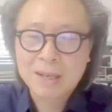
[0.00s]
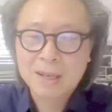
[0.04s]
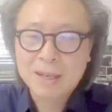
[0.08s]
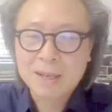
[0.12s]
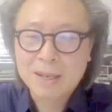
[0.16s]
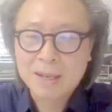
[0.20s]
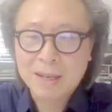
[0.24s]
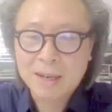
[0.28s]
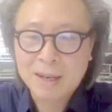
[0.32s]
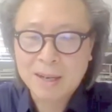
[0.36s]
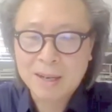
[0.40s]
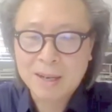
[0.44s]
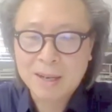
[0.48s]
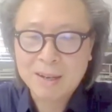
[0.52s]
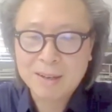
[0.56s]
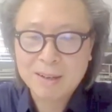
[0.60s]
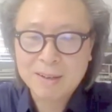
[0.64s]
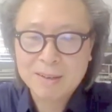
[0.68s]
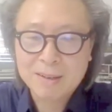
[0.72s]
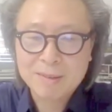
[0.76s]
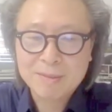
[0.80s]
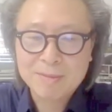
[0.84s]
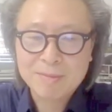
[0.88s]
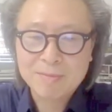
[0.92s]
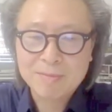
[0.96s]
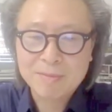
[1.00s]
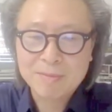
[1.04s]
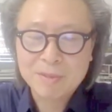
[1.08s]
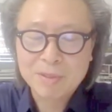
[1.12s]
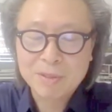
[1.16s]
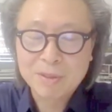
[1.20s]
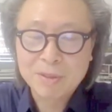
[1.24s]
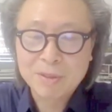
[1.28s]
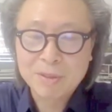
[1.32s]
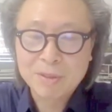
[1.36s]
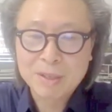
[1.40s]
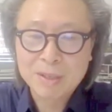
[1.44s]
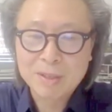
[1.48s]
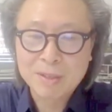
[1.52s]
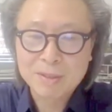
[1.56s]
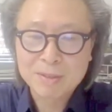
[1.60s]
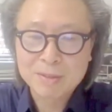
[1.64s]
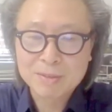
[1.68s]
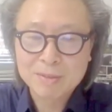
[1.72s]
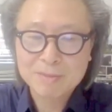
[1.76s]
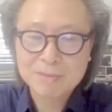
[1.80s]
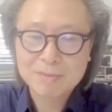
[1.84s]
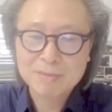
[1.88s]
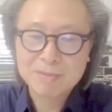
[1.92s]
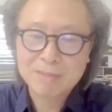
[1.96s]
uh, you
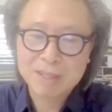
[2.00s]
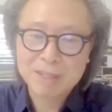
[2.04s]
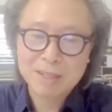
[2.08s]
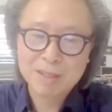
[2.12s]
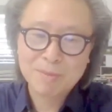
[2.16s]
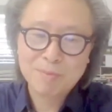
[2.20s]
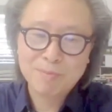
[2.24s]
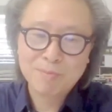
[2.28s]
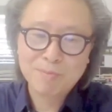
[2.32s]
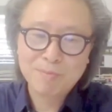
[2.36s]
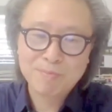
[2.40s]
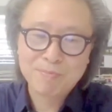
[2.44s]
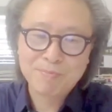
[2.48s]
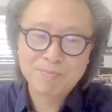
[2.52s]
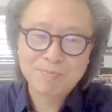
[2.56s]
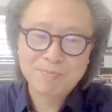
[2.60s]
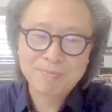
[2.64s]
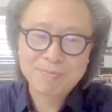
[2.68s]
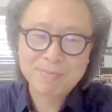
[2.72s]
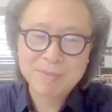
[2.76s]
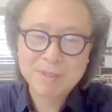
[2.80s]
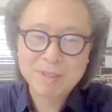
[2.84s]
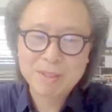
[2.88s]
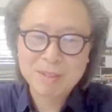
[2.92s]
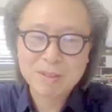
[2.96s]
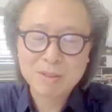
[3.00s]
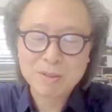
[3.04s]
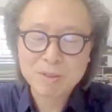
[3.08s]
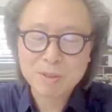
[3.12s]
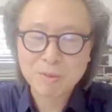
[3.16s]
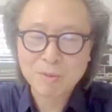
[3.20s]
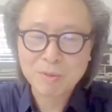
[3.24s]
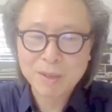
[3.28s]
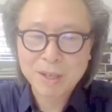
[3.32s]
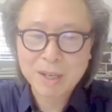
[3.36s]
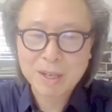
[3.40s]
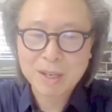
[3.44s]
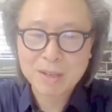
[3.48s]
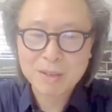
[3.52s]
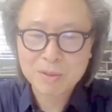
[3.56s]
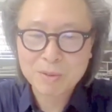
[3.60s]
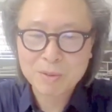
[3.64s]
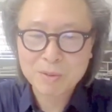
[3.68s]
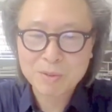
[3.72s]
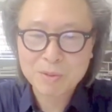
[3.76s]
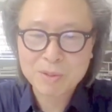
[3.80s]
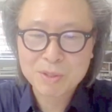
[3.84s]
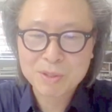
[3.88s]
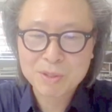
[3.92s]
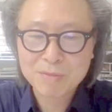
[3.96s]
know, we, you know, we can
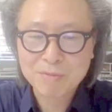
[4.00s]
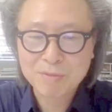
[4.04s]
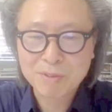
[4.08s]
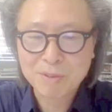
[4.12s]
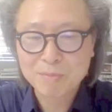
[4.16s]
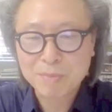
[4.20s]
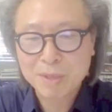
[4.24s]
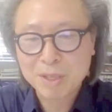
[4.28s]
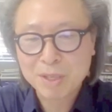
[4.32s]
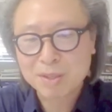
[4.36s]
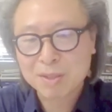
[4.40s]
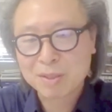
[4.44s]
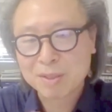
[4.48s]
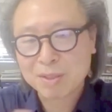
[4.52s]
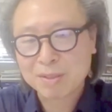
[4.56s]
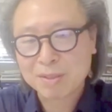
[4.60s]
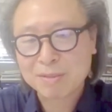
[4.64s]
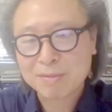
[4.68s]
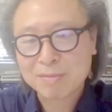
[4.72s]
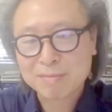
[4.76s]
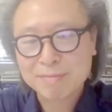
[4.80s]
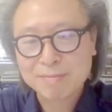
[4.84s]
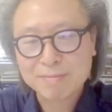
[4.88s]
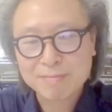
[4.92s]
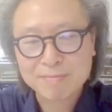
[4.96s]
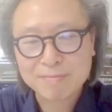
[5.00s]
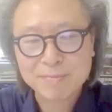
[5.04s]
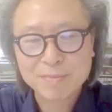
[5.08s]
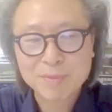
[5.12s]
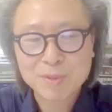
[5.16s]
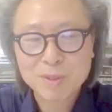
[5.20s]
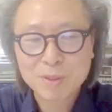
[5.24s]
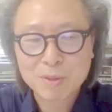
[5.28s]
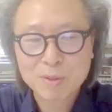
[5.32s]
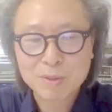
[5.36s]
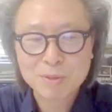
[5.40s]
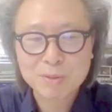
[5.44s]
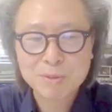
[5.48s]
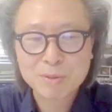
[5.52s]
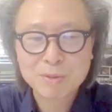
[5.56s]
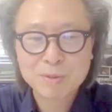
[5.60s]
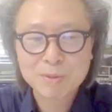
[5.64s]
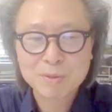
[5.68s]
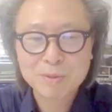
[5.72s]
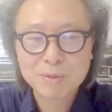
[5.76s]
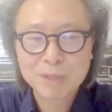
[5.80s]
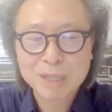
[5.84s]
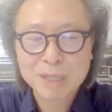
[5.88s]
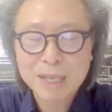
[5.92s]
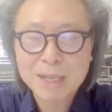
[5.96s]
use information
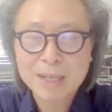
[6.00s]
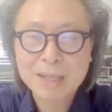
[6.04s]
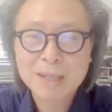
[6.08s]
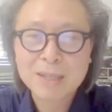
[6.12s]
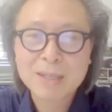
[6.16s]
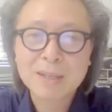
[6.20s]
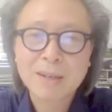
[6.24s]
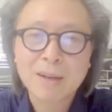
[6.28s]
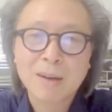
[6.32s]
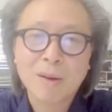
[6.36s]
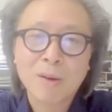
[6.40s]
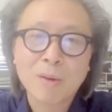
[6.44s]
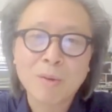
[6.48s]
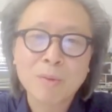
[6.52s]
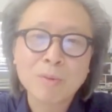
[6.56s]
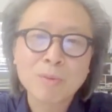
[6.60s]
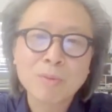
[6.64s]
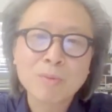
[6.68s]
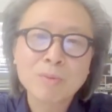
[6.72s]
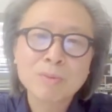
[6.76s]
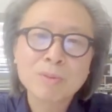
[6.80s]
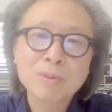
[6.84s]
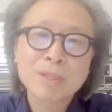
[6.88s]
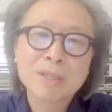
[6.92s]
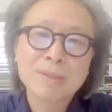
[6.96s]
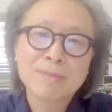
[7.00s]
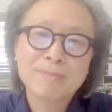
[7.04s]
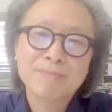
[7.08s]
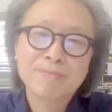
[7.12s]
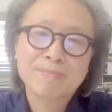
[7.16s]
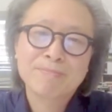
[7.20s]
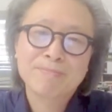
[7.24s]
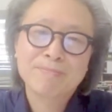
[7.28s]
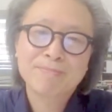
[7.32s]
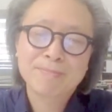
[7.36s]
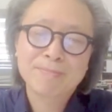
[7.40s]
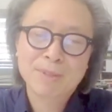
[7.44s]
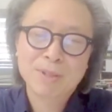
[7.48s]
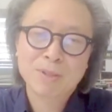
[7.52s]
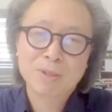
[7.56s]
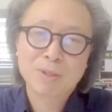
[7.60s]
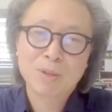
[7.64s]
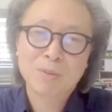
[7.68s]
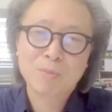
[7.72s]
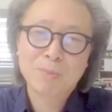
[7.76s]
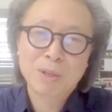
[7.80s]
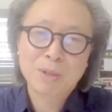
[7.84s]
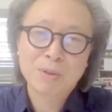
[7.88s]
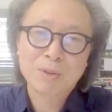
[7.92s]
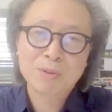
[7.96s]
to link all the you know,
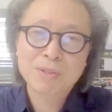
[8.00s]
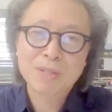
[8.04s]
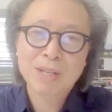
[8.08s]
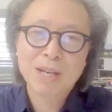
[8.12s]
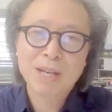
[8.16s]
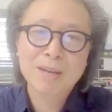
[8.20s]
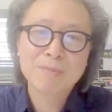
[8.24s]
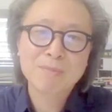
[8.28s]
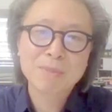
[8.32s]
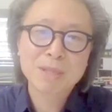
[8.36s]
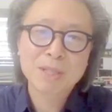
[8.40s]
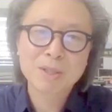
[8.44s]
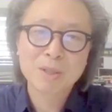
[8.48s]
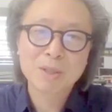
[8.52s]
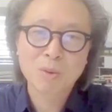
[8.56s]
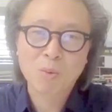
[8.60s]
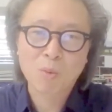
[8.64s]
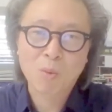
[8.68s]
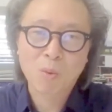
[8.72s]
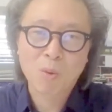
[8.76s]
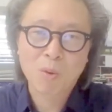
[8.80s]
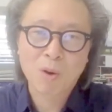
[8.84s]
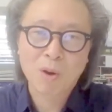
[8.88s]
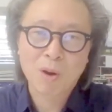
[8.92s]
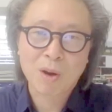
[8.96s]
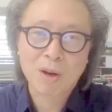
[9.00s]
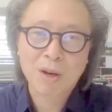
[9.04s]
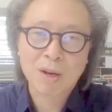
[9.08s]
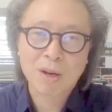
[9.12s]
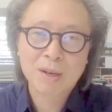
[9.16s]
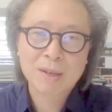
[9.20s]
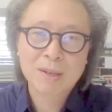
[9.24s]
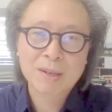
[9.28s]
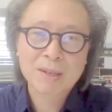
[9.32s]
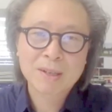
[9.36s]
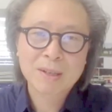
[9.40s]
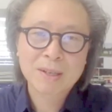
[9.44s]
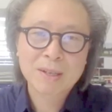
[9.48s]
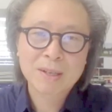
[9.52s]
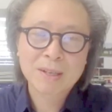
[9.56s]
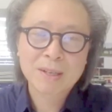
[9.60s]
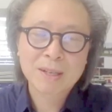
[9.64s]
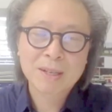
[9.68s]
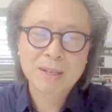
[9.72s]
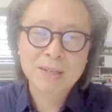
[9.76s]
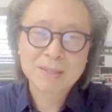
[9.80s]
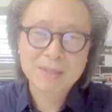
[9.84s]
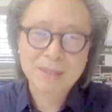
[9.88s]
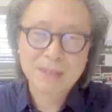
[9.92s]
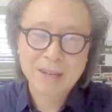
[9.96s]
museum in the world
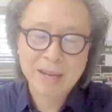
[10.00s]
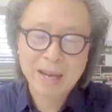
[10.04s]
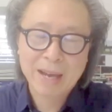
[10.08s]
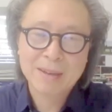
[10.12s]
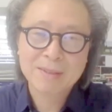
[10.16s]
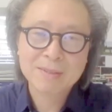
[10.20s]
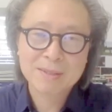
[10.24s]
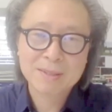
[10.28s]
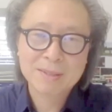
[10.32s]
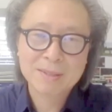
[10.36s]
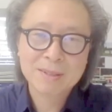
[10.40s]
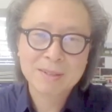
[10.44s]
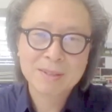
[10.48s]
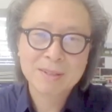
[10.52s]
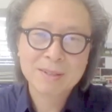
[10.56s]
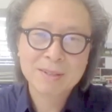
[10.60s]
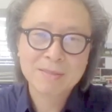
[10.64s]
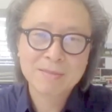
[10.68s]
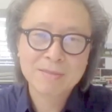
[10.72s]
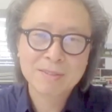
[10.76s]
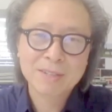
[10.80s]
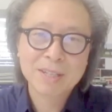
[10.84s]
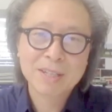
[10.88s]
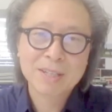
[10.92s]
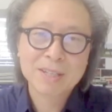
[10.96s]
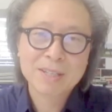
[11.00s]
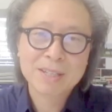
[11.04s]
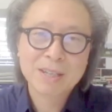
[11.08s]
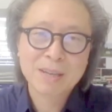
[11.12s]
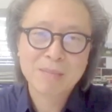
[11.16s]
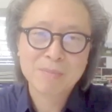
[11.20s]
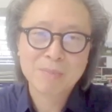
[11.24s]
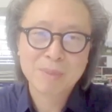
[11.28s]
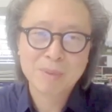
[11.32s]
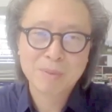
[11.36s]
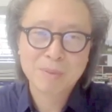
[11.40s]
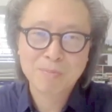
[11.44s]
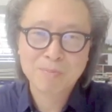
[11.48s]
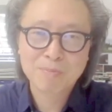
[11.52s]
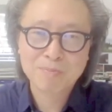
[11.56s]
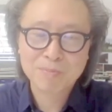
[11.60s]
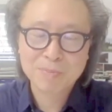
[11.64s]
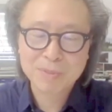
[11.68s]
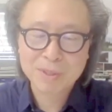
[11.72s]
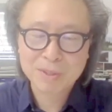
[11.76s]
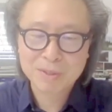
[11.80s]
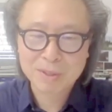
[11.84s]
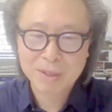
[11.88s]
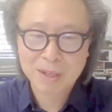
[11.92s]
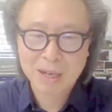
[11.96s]
together. For example,
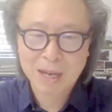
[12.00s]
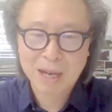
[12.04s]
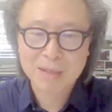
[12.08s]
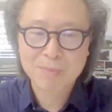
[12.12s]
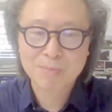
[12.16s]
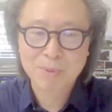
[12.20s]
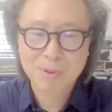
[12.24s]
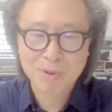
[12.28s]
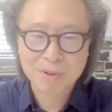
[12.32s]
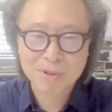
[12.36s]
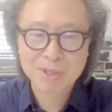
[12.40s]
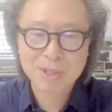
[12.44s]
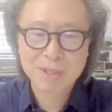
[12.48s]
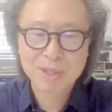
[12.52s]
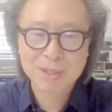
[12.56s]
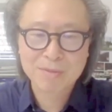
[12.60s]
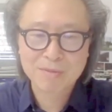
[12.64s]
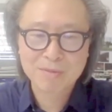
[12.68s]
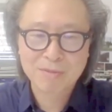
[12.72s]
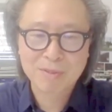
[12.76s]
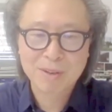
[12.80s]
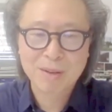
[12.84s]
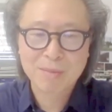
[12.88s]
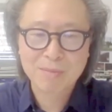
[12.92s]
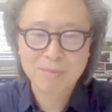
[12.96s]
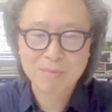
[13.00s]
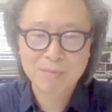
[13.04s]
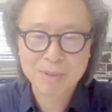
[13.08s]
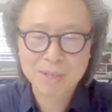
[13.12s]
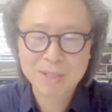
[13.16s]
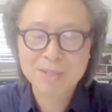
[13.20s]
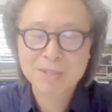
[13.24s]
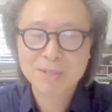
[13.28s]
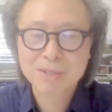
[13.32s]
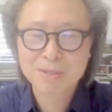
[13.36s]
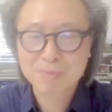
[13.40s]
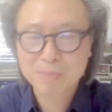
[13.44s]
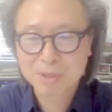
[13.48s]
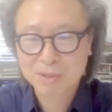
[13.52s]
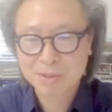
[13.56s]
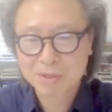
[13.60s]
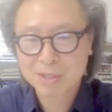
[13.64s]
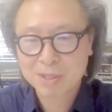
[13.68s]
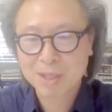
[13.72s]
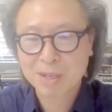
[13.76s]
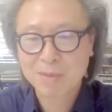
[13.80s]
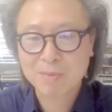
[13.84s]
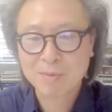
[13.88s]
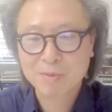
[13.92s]
you know, a lot of porcelain from British Museum,